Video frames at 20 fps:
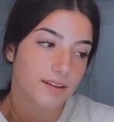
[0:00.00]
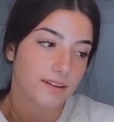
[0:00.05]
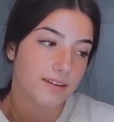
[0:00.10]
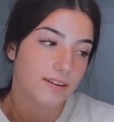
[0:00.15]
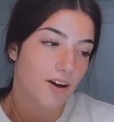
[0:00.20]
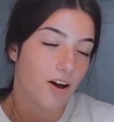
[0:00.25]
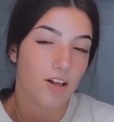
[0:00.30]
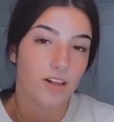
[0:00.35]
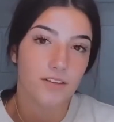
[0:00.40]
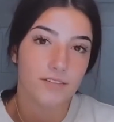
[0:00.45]

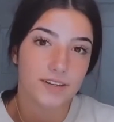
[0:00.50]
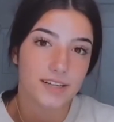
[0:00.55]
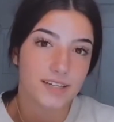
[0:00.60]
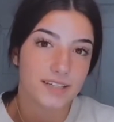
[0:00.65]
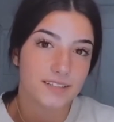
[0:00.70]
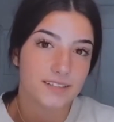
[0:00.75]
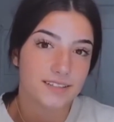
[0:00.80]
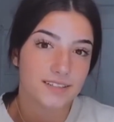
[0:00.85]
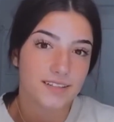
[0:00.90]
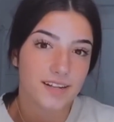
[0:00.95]
all of it.
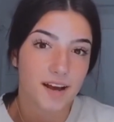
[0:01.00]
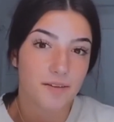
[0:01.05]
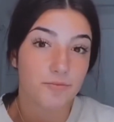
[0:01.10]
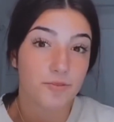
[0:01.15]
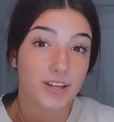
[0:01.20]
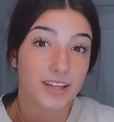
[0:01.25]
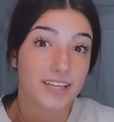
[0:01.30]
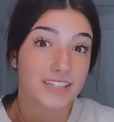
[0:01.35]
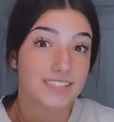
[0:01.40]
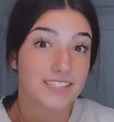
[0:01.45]
I'm
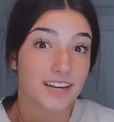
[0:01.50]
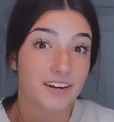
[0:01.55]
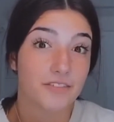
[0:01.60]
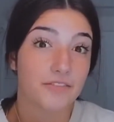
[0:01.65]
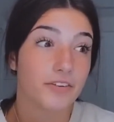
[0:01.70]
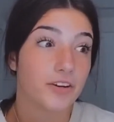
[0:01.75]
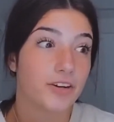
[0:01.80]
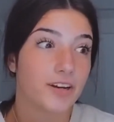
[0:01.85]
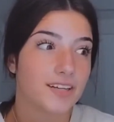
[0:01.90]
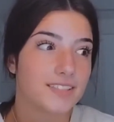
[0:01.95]
really excited
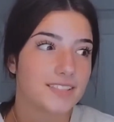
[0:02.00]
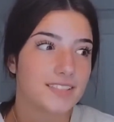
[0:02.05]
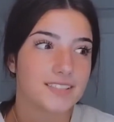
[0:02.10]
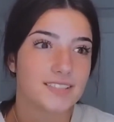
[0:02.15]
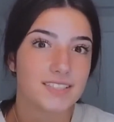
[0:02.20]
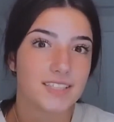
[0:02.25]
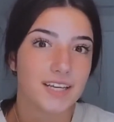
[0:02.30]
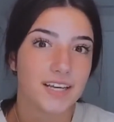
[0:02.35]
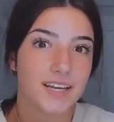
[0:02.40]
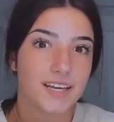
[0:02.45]
for you guys to
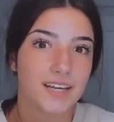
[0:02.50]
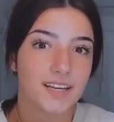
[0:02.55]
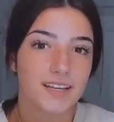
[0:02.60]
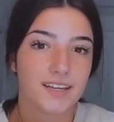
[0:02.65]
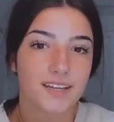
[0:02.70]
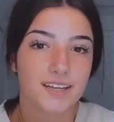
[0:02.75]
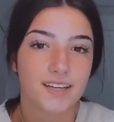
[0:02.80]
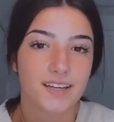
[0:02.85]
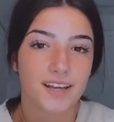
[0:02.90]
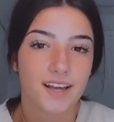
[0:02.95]
see it,
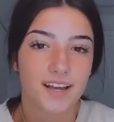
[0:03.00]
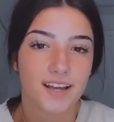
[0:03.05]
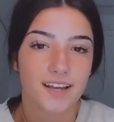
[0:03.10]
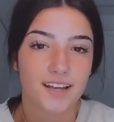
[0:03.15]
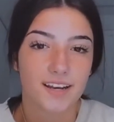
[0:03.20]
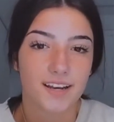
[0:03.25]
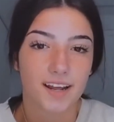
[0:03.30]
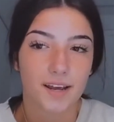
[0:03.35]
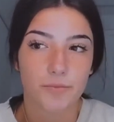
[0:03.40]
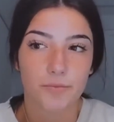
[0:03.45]

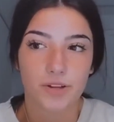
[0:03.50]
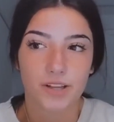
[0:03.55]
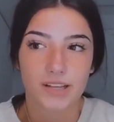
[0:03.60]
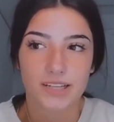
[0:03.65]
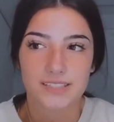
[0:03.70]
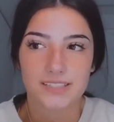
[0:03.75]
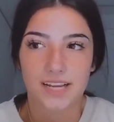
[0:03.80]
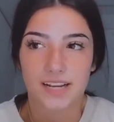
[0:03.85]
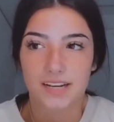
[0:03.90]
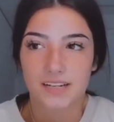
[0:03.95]
and I'm really
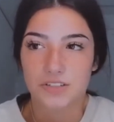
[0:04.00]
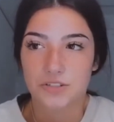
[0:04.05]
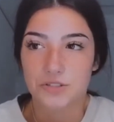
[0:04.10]
excited